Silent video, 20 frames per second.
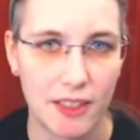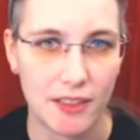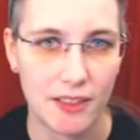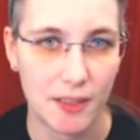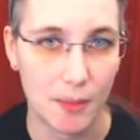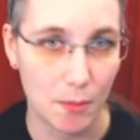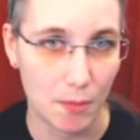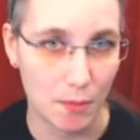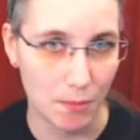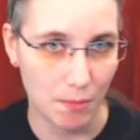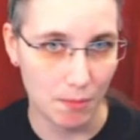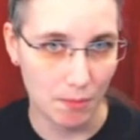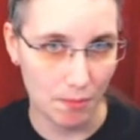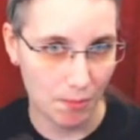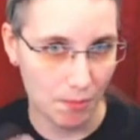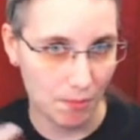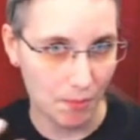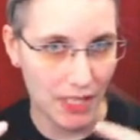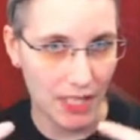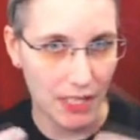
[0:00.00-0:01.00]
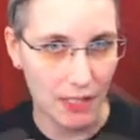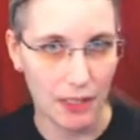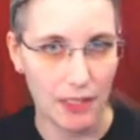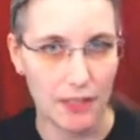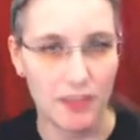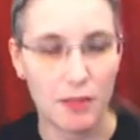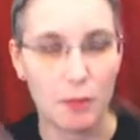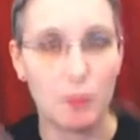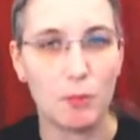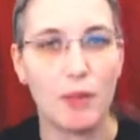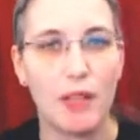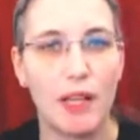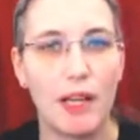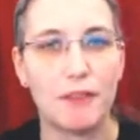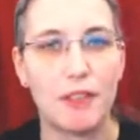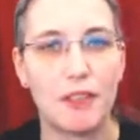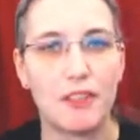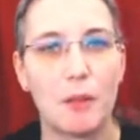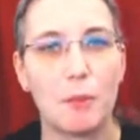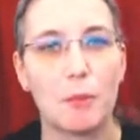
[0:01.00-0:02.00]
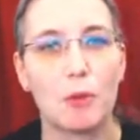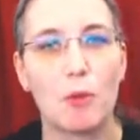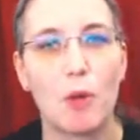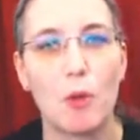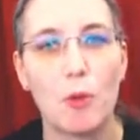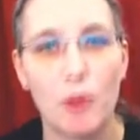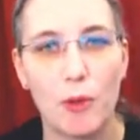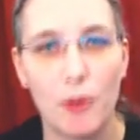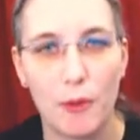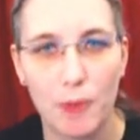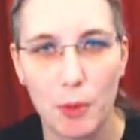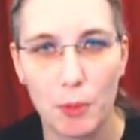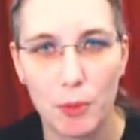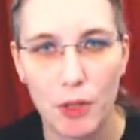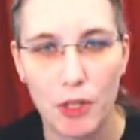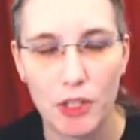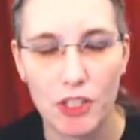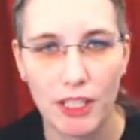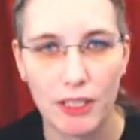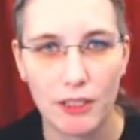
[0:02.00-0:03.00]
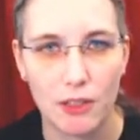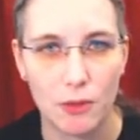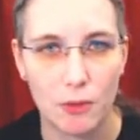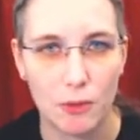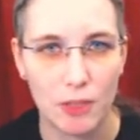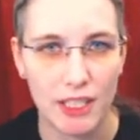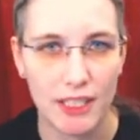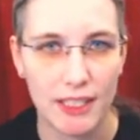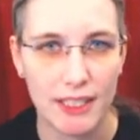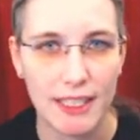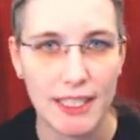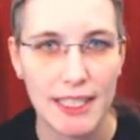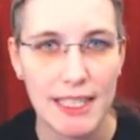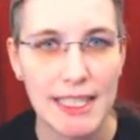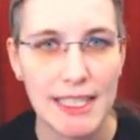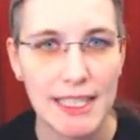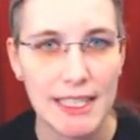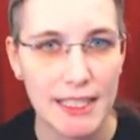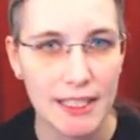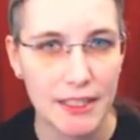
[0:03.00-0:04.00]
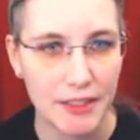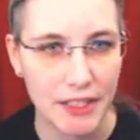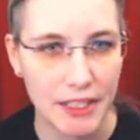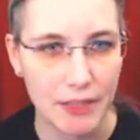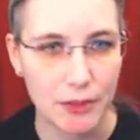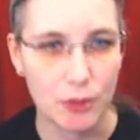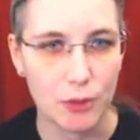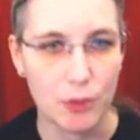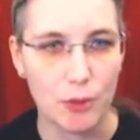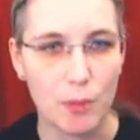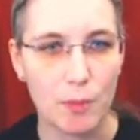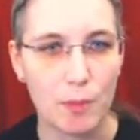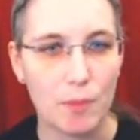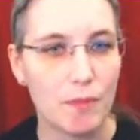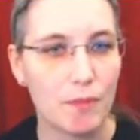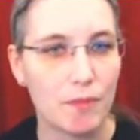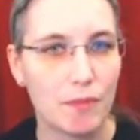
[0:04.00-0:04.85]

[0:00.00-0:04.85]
at some yeah at some after some growth of your project you really need to